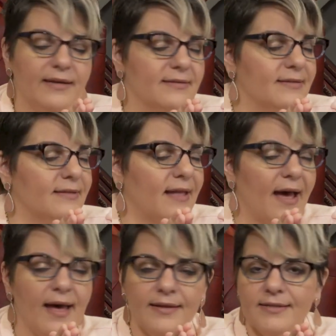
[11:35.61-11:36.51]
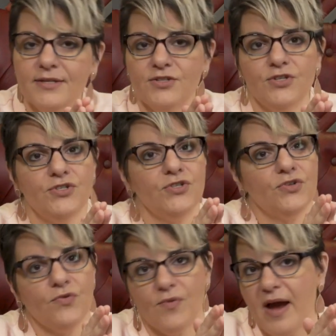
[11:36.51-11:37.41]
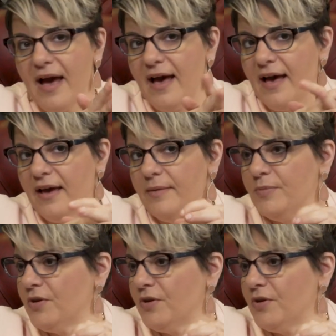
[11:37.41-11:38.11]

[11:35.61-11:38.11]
is not to describe